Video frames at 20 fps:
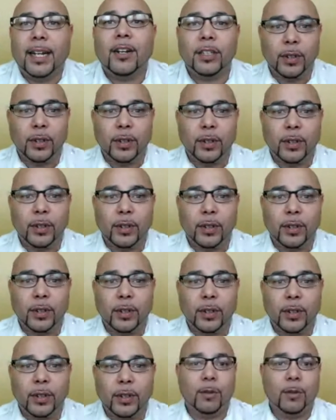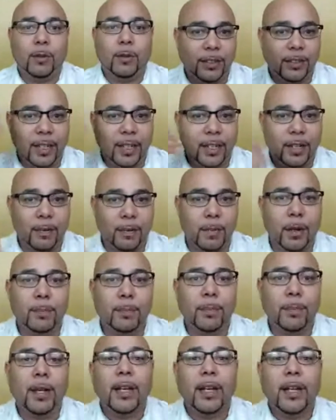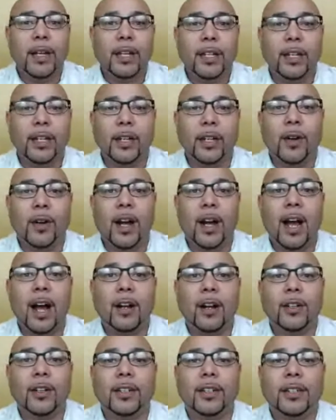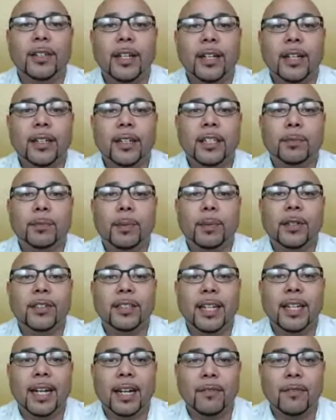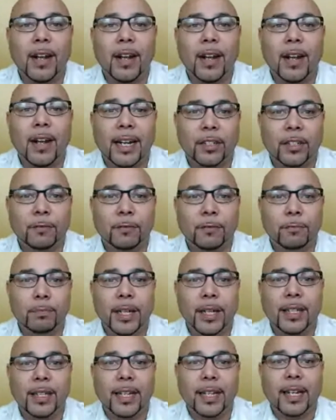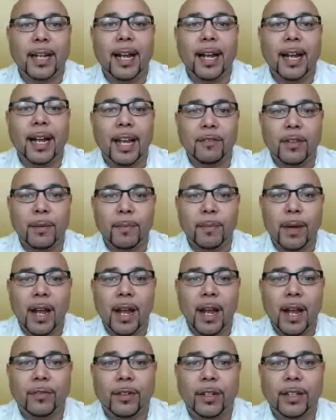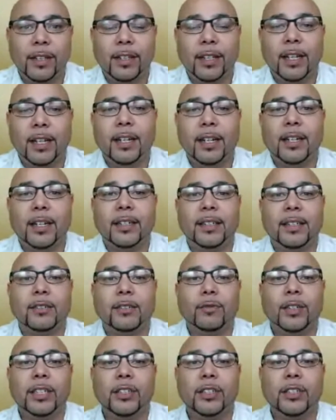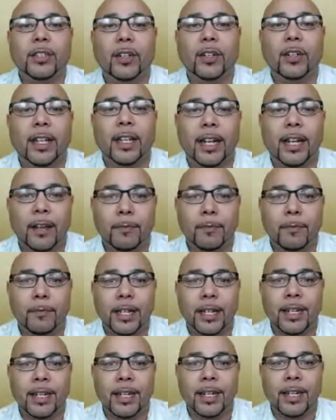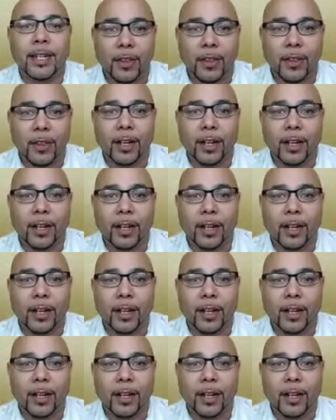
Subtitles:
could this, the questions that come up, how could this person take advantage of me? I gave them everything, and in return they gave me nothing.